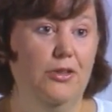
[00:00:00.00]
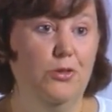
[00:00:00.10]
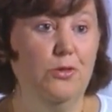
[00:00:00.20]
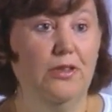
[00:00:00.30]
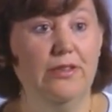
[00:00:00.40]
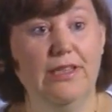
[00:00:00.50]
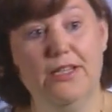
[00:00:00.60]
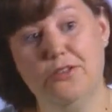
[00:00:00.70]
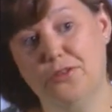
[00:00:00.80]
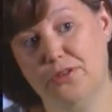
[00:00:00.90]
2 days
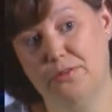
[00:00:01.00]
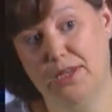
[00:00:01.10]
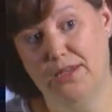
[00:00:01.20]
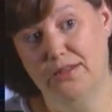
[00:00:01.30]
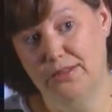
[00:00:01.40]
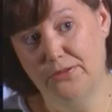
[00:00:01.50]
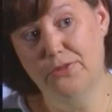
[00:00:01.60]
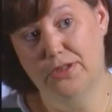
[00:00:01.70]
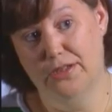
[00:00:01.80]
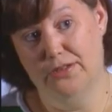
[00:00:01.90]
later, you're going to make a
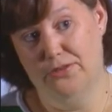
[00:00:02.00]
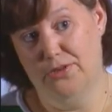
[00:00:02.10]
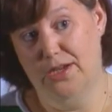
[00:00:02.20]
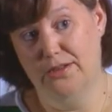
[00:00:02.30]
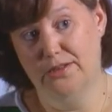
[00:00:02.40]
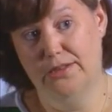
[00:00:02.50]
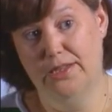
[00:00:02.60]
different extract.